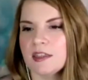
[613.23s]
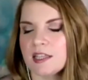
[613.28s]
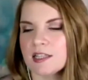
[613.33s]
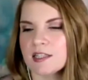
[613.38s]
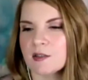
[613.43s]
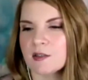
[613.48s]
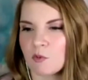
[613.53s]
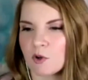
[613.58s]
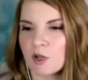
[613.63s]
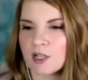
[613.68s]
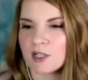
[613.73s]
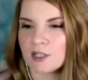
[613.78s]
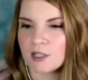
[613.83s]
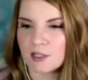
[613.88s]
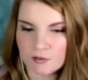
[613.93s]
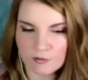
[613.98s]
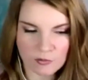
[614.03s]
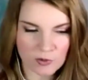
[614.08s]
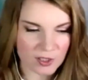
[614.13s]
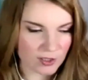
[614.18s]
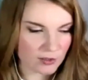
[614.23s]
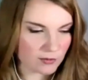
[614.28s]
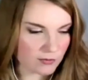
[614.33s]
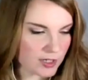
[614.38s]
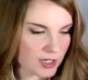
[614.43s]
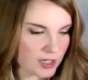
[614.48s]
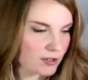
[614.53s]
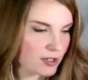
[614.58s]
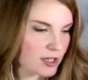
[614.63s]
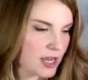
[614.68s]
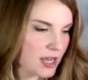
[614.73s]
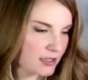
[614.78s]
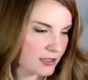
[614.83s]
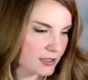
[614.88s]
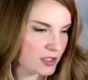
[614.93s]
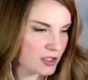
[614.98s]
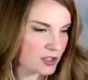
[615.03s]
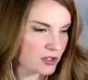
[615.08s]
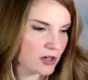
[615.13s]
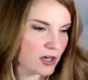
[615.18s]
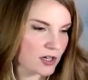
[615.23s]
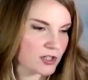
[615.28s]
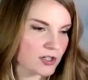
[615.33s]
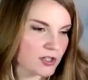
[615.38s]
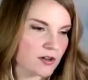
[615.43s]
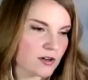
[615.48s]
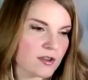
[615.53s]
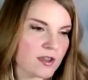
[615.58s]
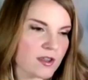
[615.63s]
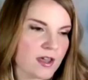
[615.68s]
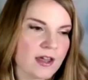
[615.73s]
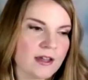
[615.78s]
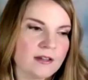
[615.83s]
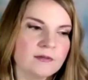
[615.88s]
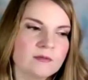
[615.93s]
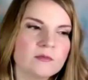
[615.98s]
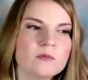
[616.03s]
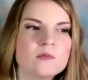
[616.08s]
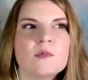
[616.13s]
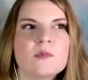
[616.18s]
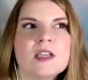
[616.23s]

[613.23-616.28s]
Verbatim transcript: this we're going to we're going to recreate the structure that